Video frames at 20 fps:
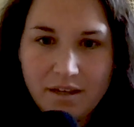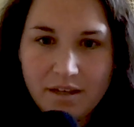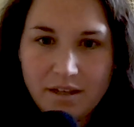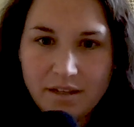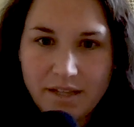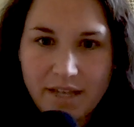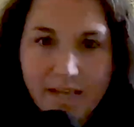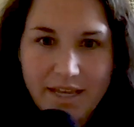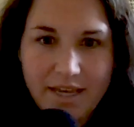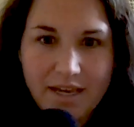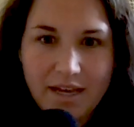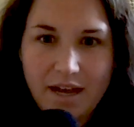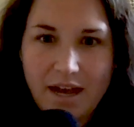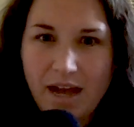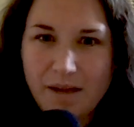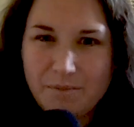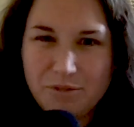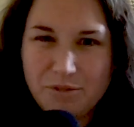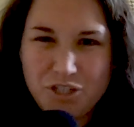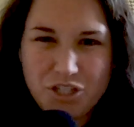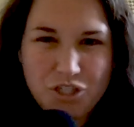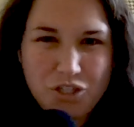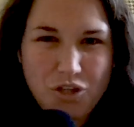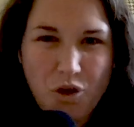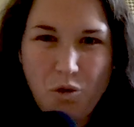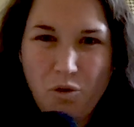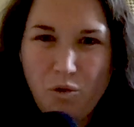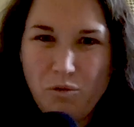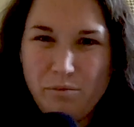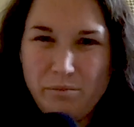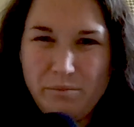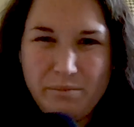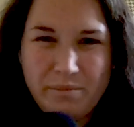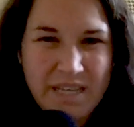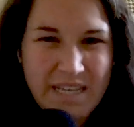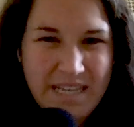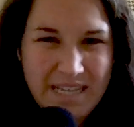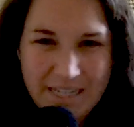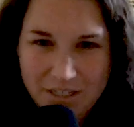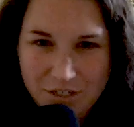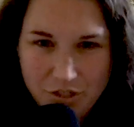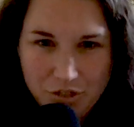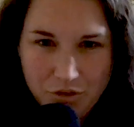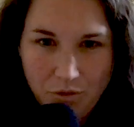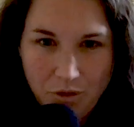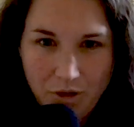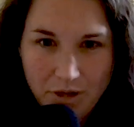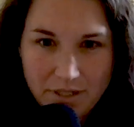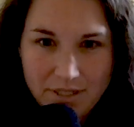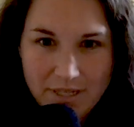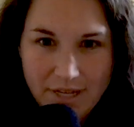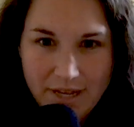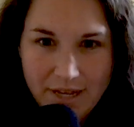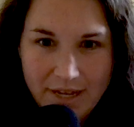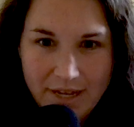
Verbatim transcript: Like I'm so mean towards it.